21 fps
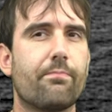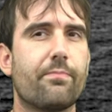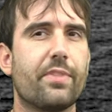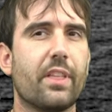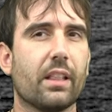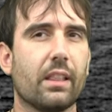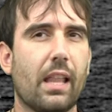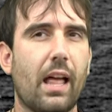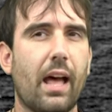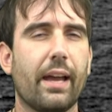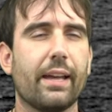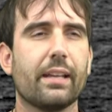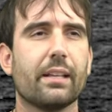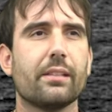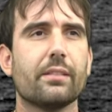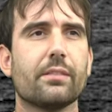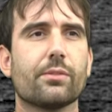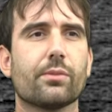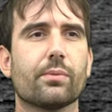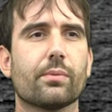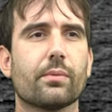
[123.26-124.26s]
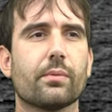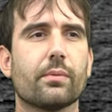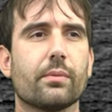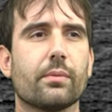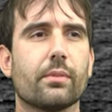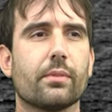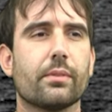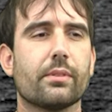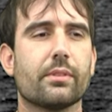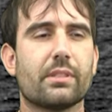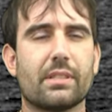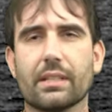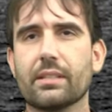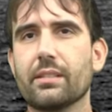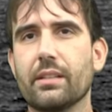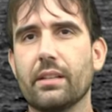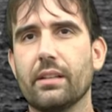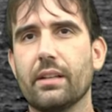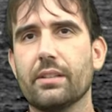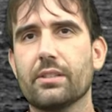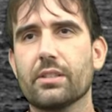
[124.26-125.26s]
the Lions
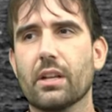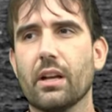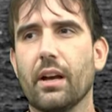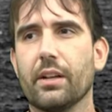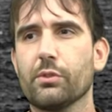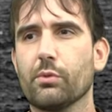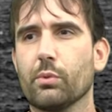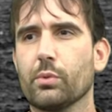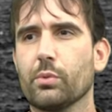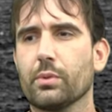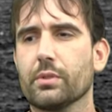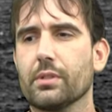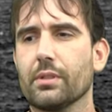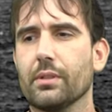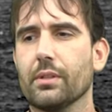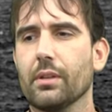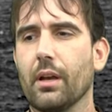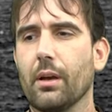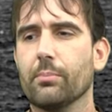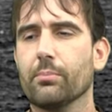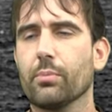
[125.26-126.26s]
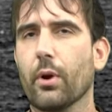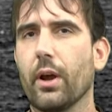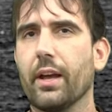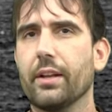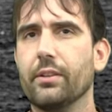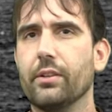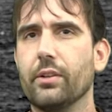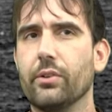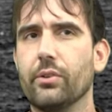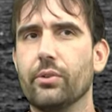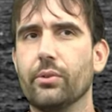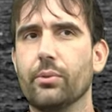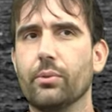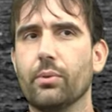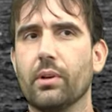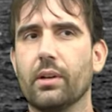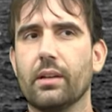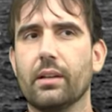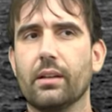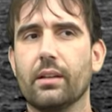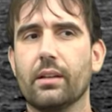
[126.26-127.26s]
16 inch guns, which was a, a brand
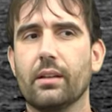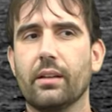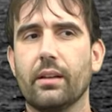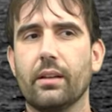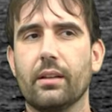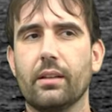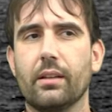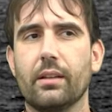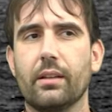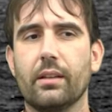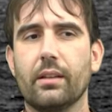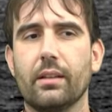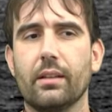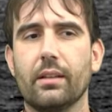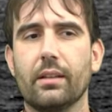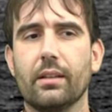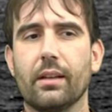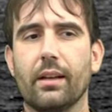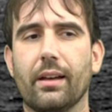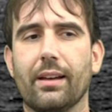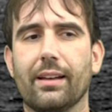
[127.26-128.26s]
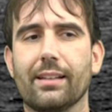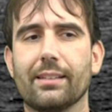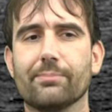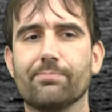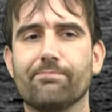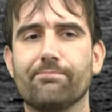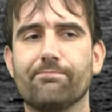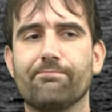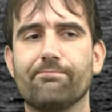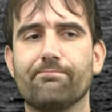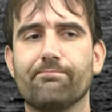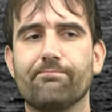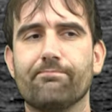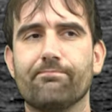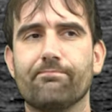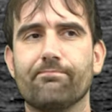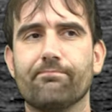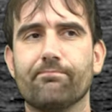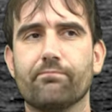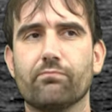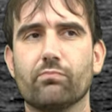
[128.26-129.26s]
new uh,
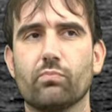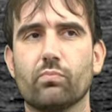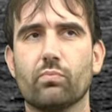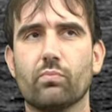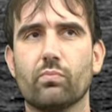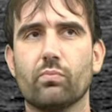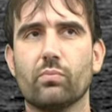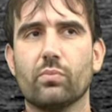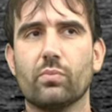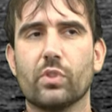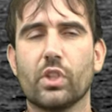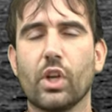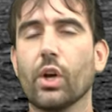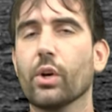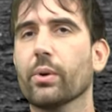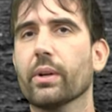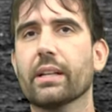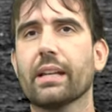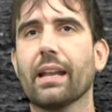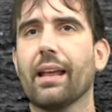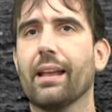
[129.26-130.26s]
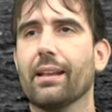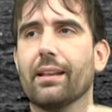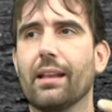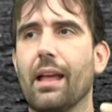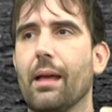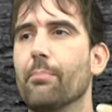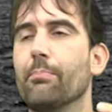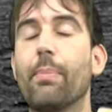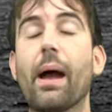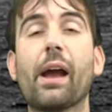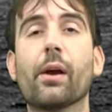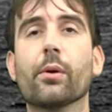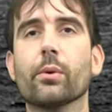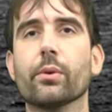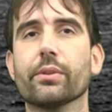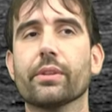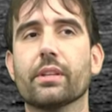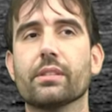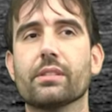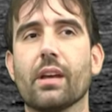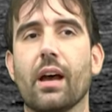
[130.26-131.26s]
turret and
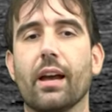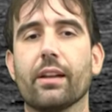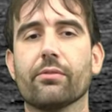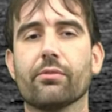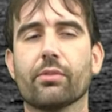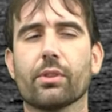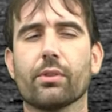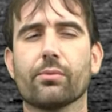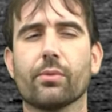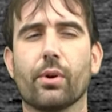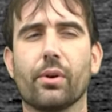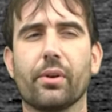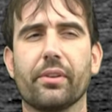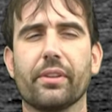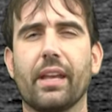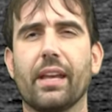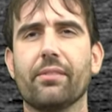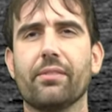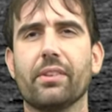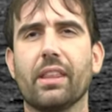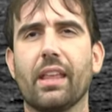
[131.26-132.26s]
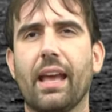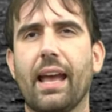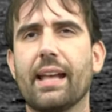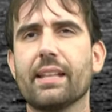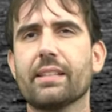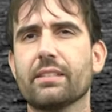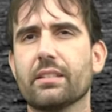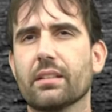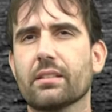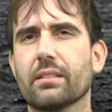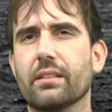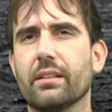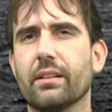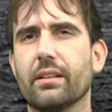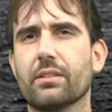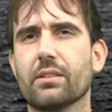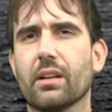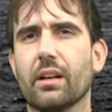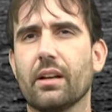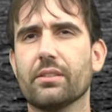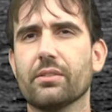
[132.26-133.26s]
barrel design for the Royal Navy, they had 16
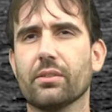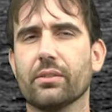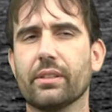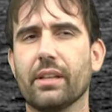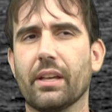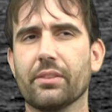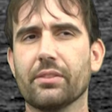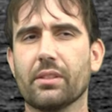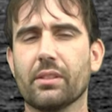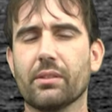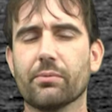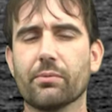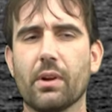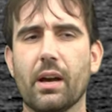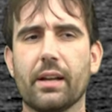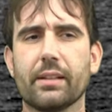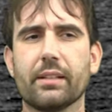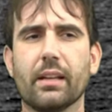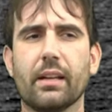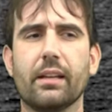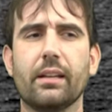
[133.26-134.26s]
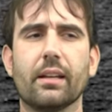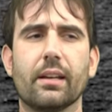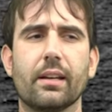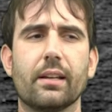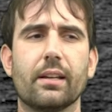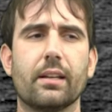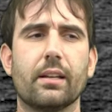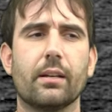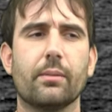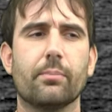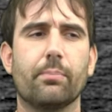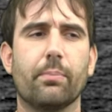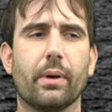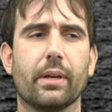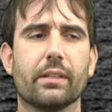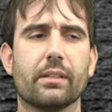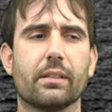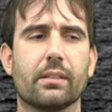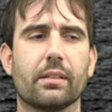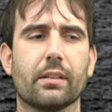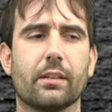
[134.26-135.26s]
inch guns on Nelson and Rodney,
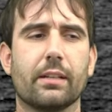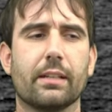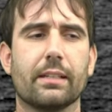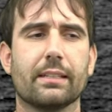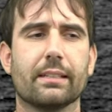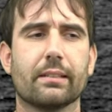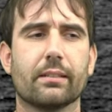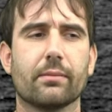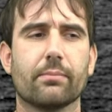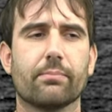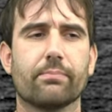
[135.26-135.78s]
but uh,